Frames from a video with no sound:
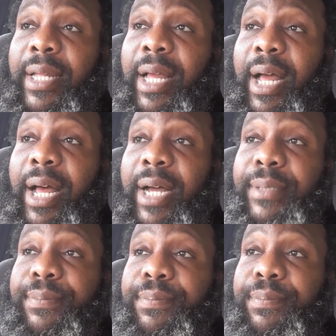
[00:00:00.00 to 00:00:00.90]

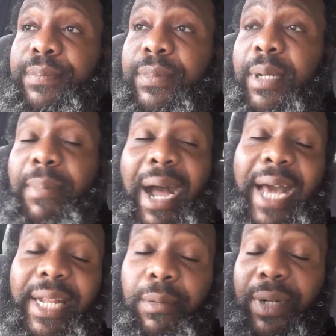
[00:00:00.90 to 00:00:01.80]

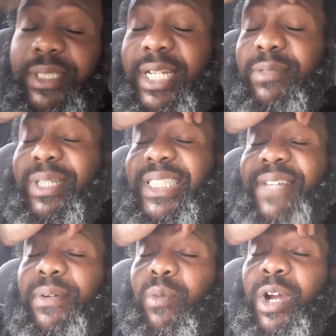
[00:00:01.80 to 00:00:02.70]
Ahmaud. And what's
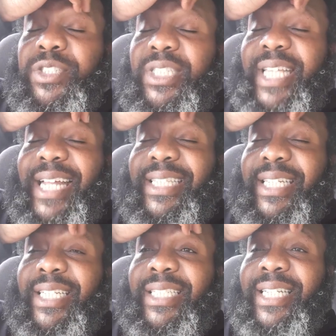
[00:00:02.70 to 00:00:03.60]
even worse is that
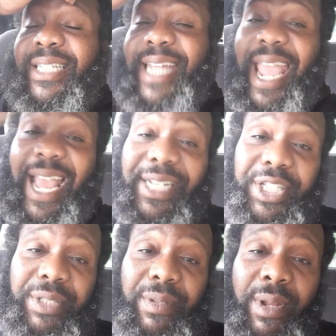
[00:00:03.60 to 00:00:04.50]
the dad,
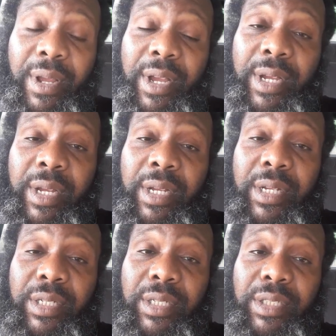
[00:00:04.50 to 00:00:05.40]

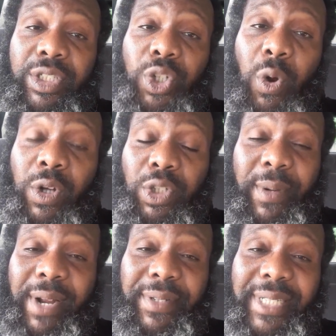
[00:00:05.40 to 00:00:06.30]
George or
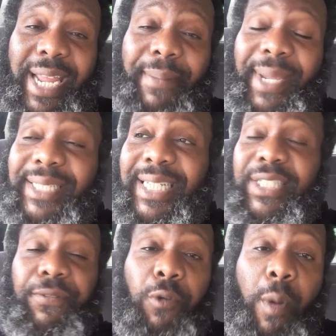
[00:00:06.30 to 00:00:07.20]
whatever his name is, he's
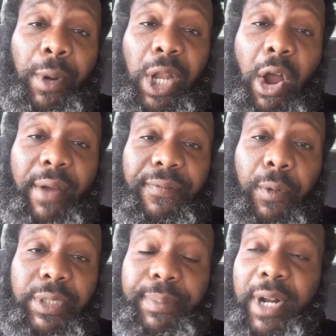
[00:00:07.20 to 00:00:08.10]
a former law
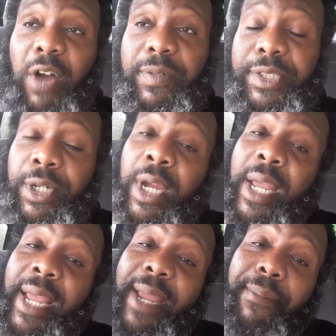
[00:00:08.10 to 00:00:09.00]
enforcement officer.
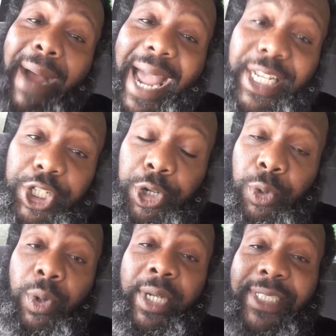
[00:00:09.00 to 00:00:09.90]
Mind
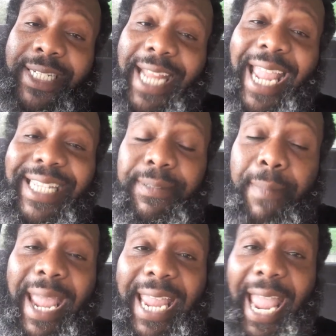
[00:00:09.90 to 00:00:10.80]
you, today is
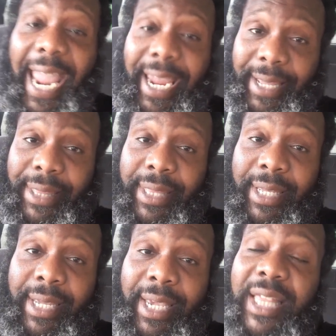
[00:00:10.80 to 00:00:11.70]
May 8th.
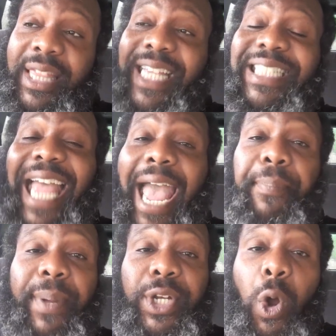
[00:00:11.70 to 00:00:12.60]
This
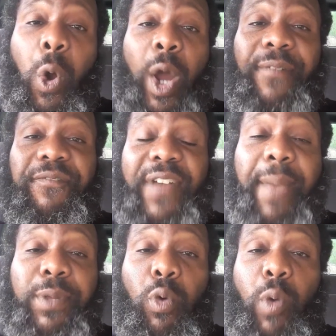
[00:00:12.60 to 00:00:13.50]
happened on
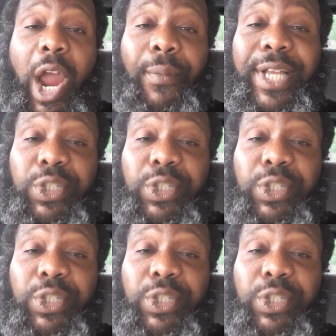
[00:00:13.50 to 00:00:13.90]
February